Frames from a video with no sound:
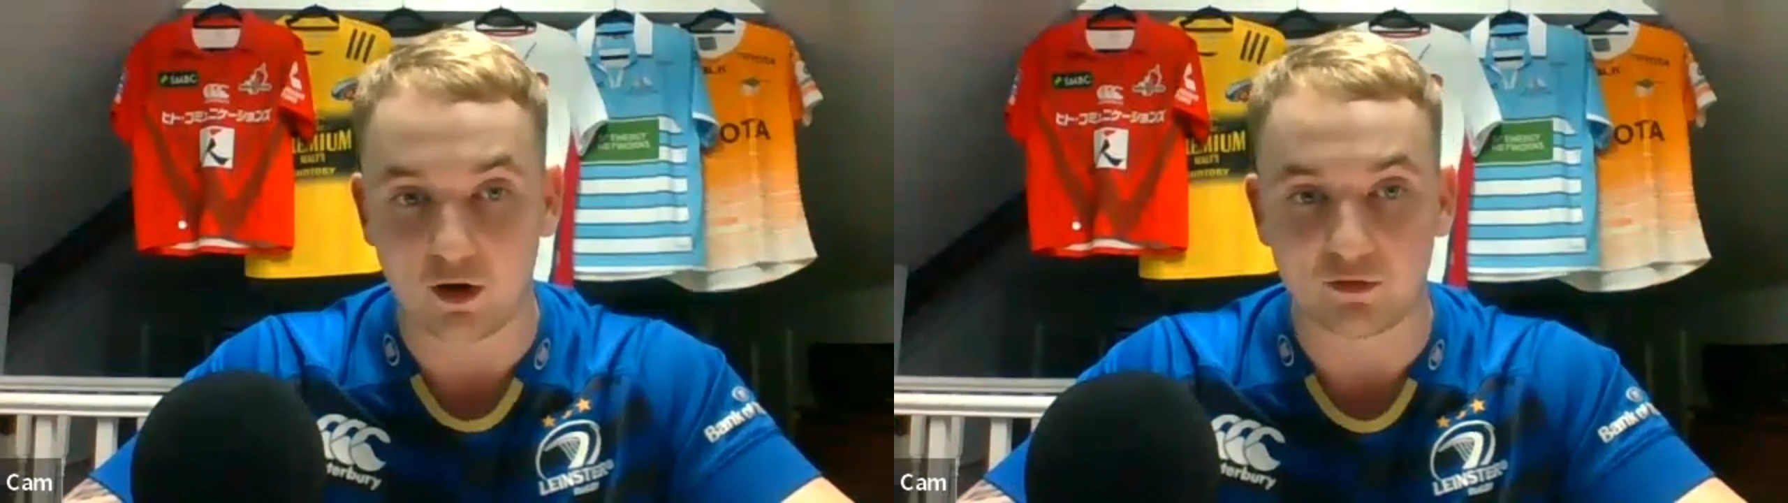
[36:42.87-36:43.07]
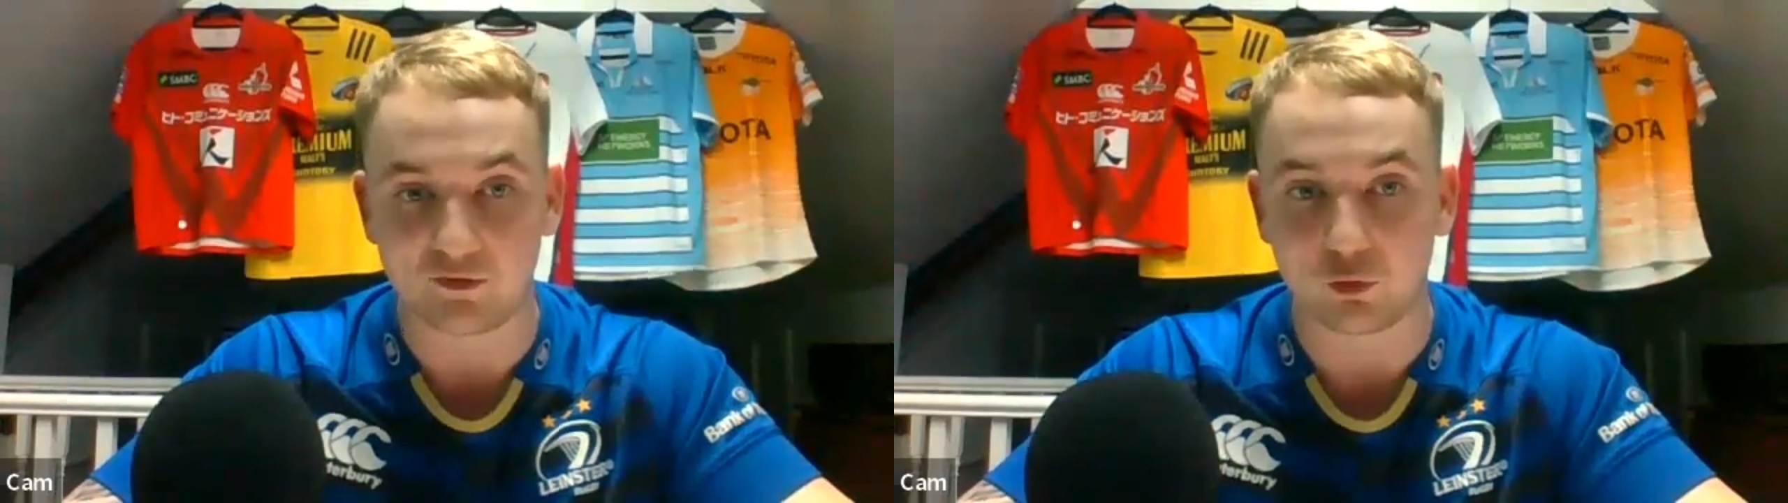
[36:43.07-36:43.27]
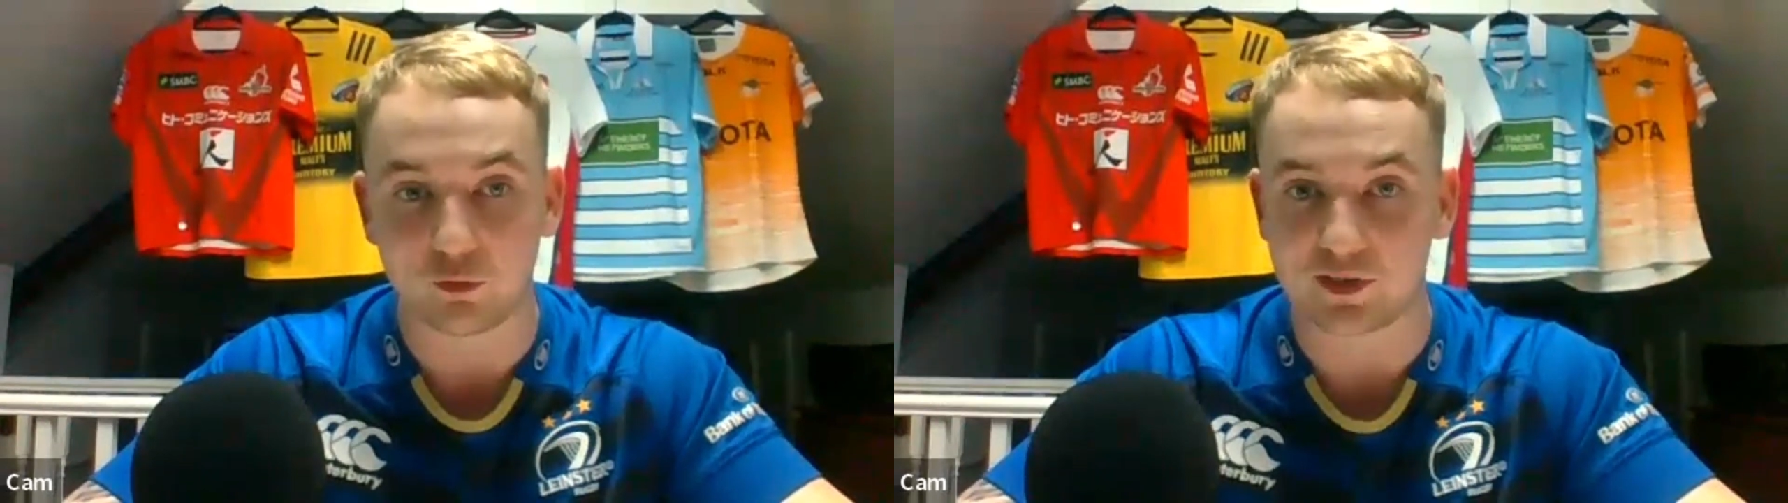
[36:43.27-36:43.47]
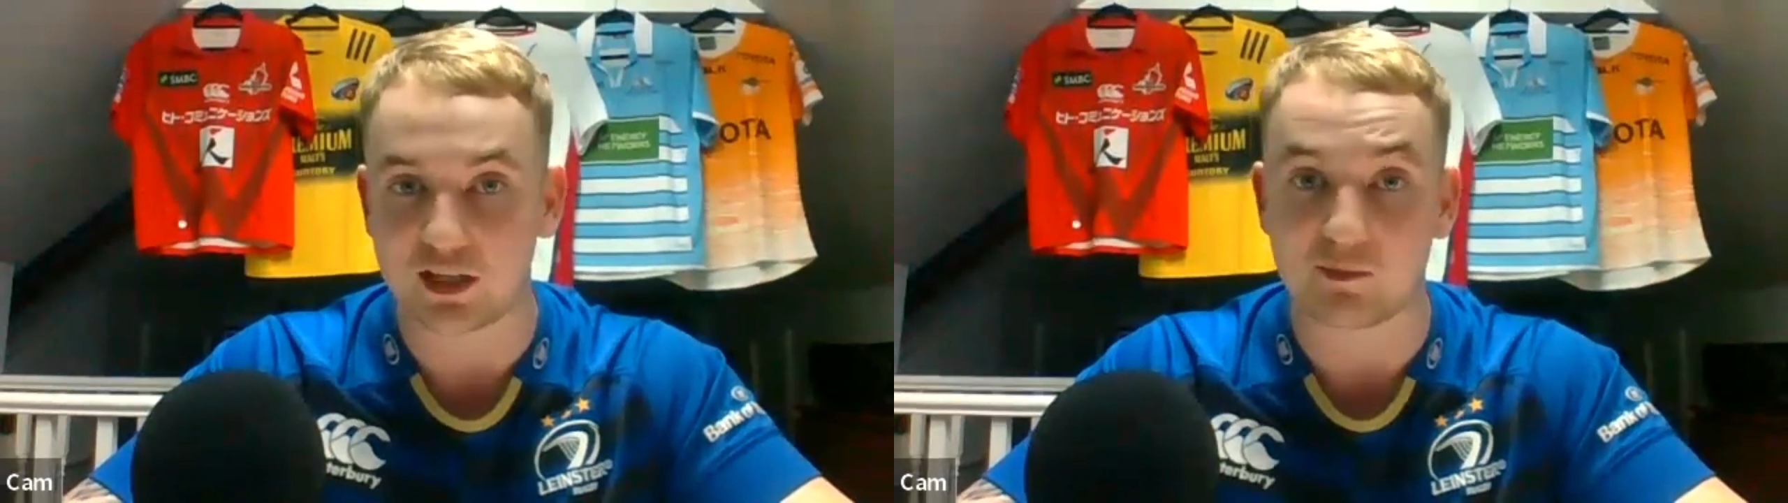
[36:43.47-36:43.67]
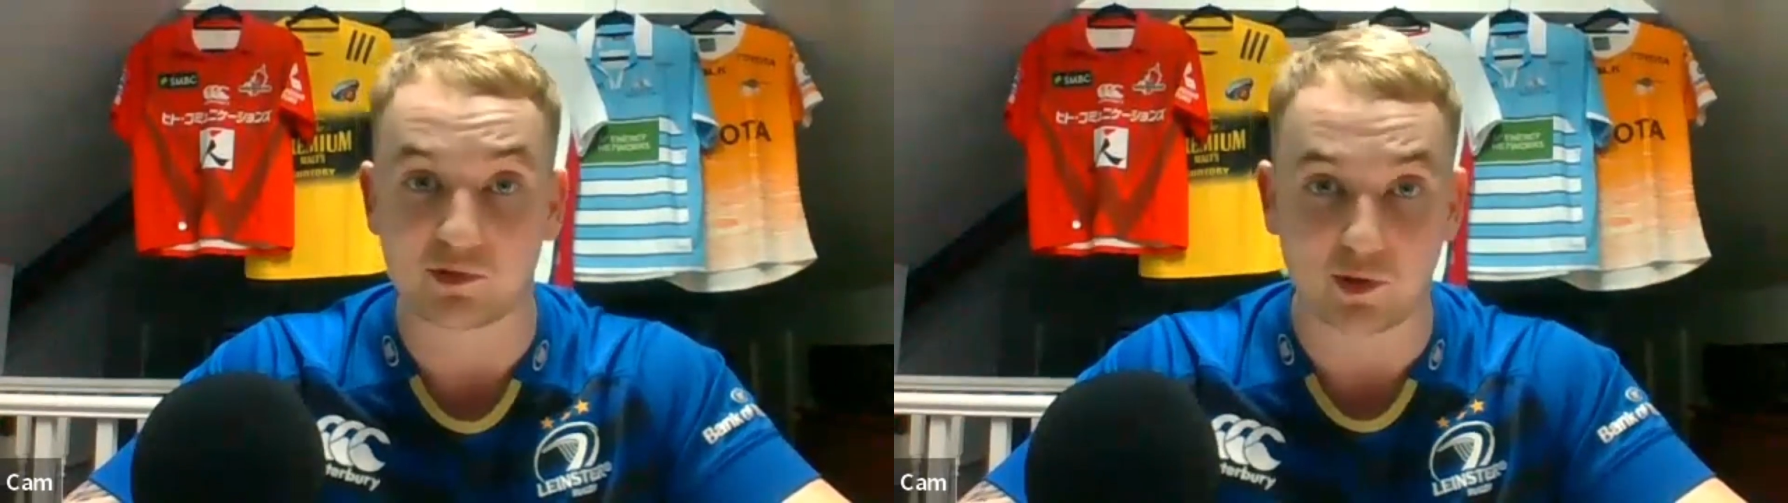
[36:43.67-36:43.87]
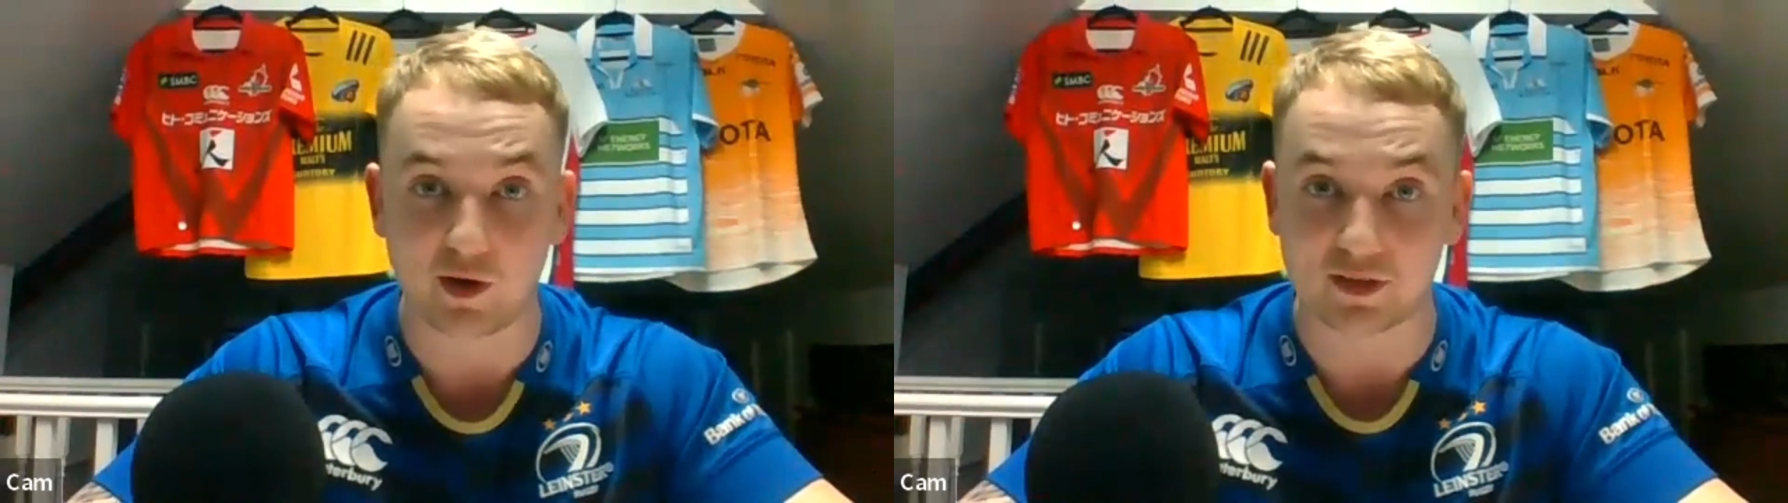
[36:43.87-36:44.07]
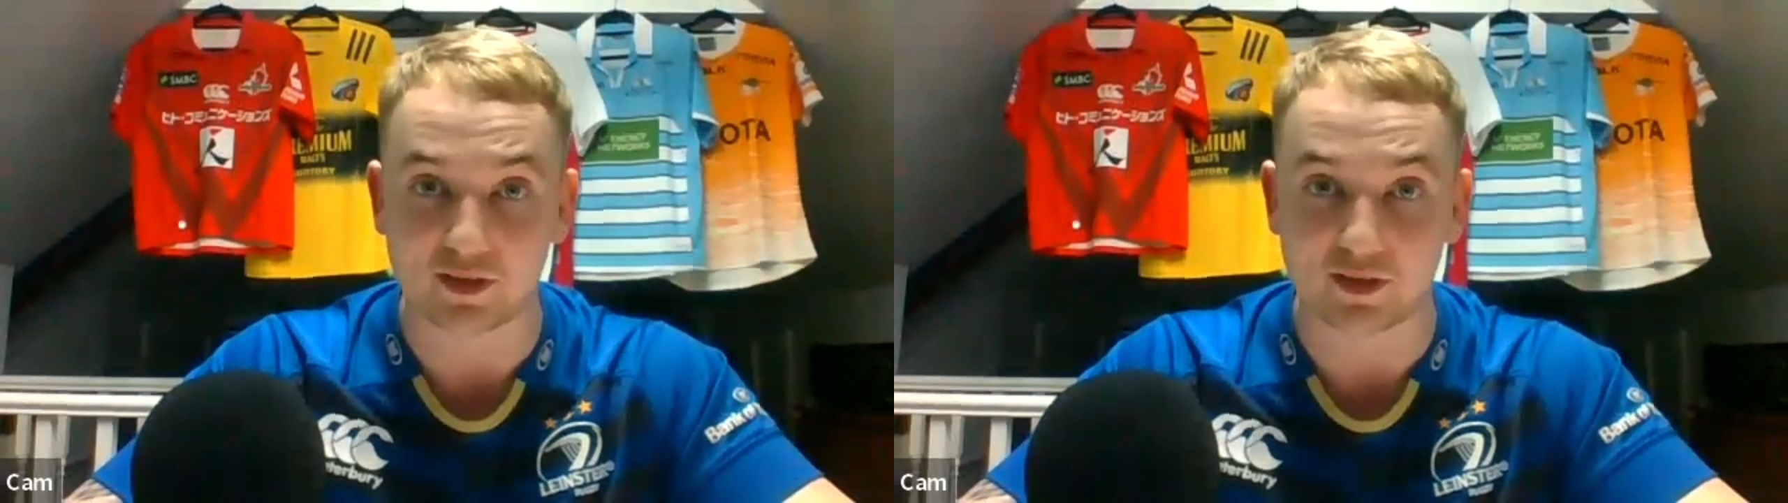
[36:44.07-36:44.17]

on form team throughout the